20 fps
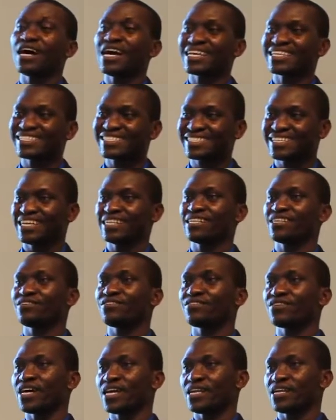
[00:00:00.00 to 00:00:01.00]
I
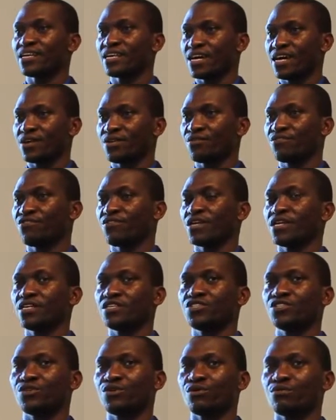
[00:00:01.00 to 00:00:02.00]
started running an
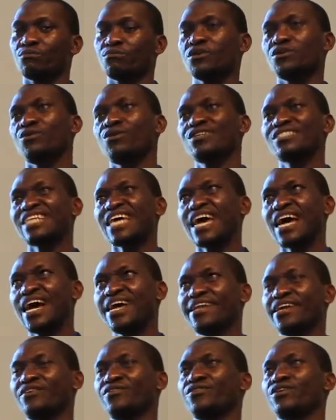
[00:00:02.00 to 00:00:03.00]
orphanage home because I
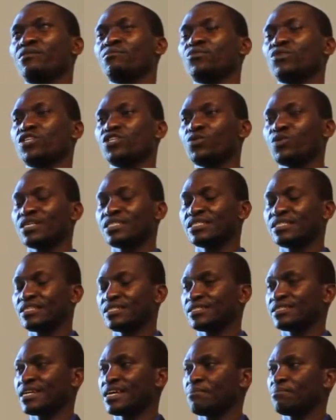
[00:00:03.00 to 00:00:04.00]
had a dream which was
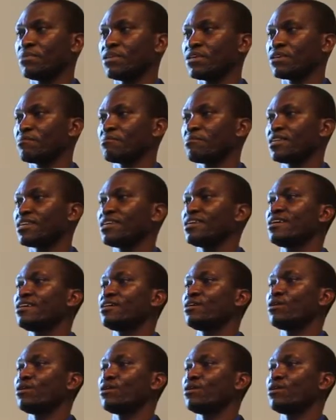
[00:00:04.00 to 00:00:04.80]
disturbing me